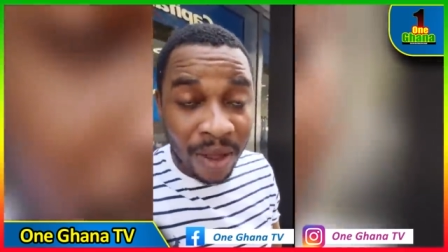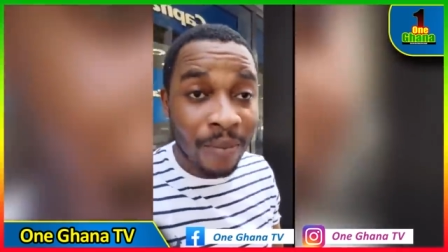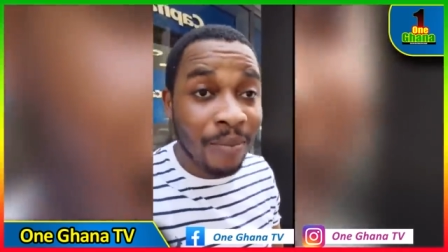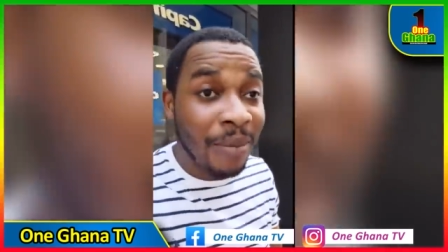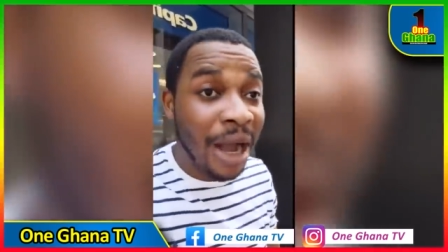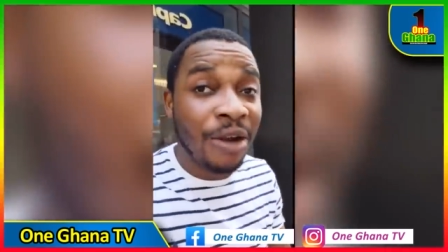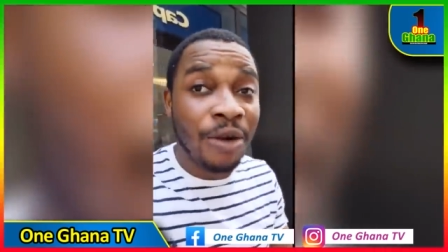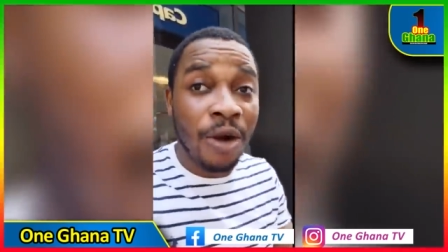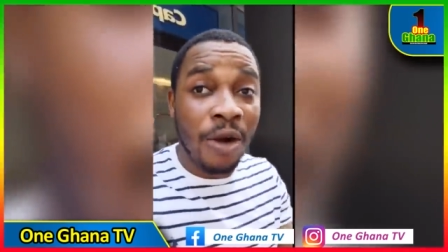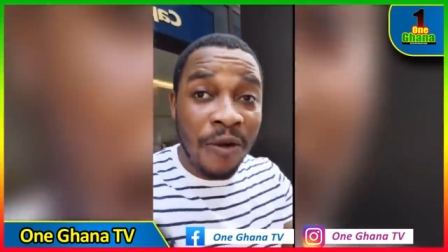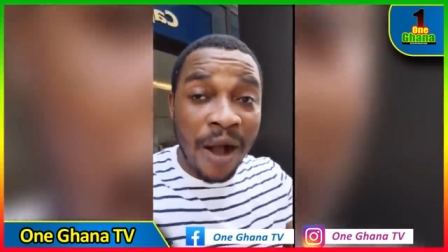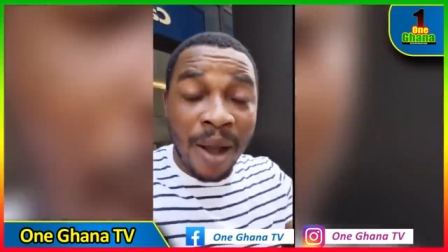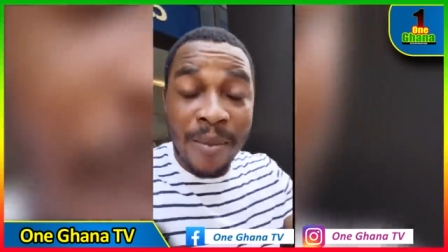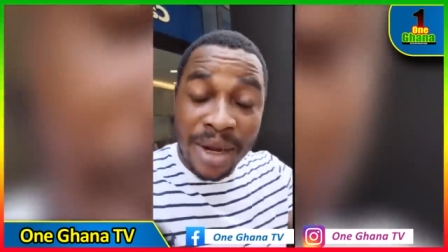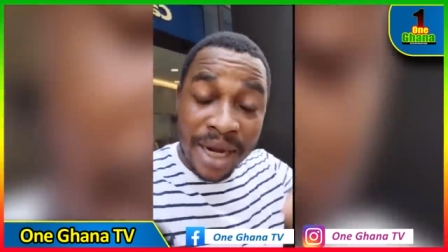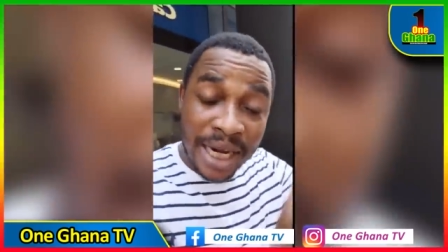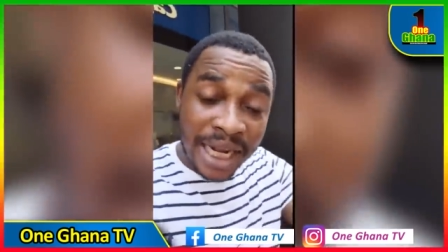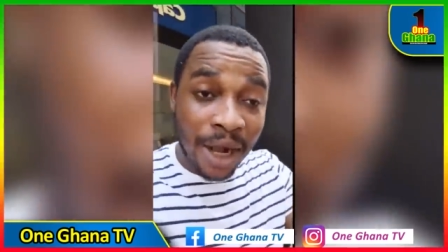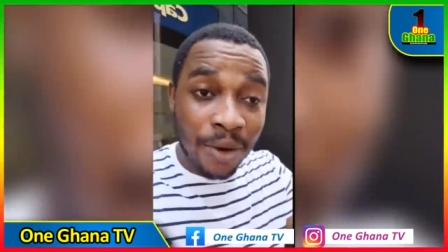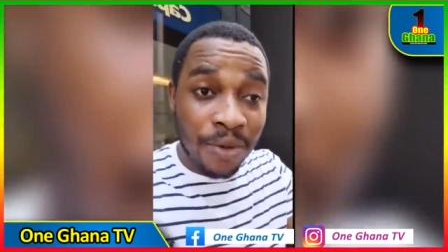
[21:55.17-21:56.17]
Bank of
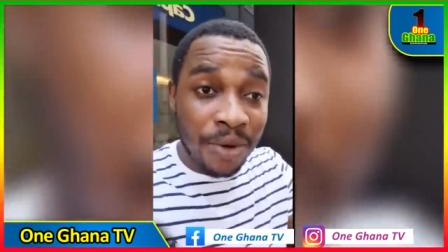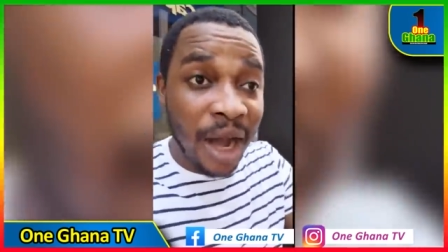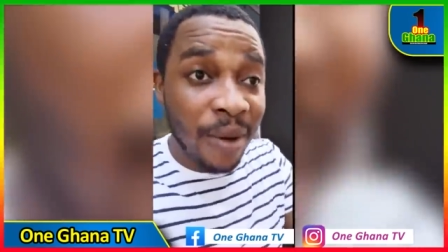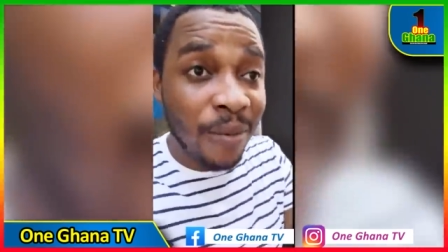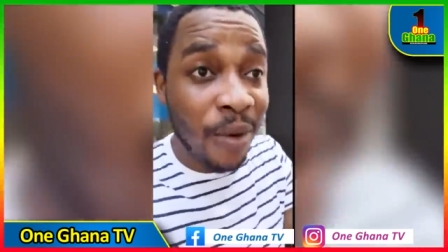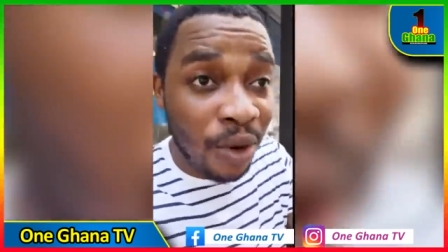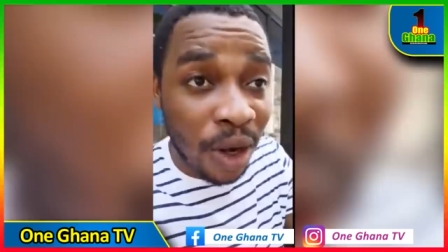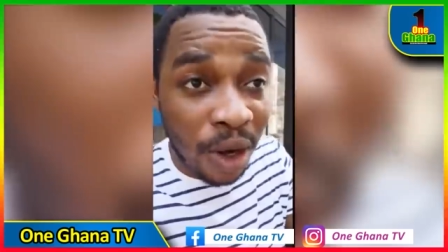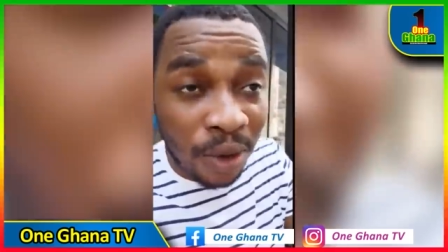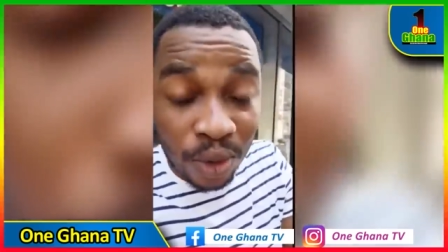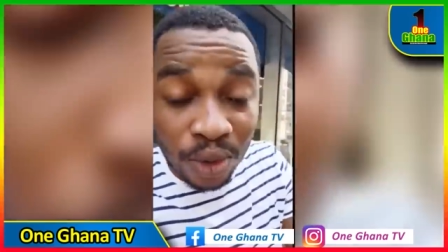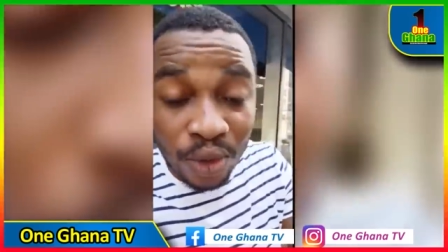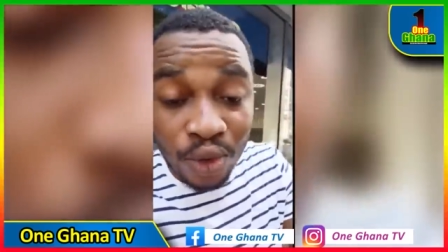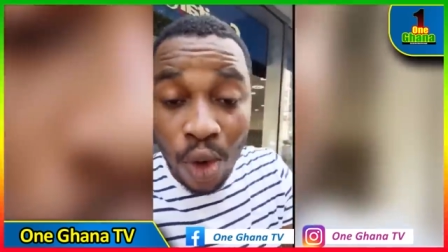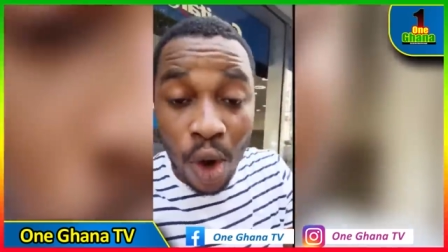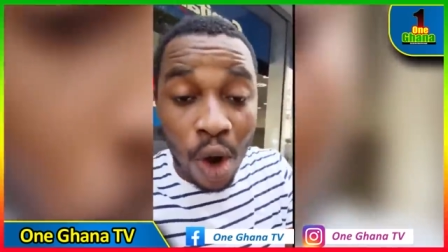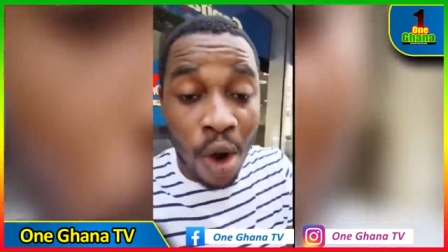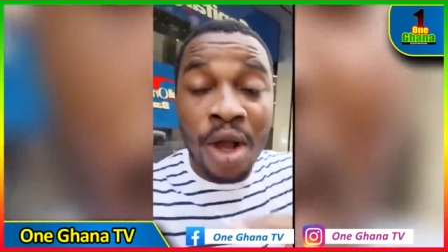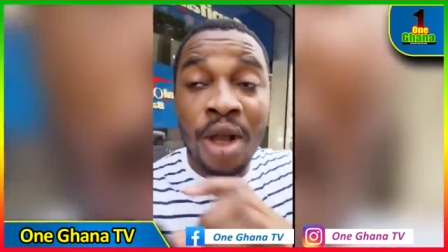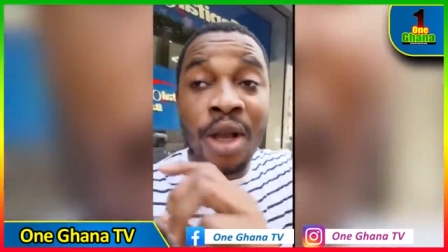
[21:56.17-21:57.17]
America crab could draw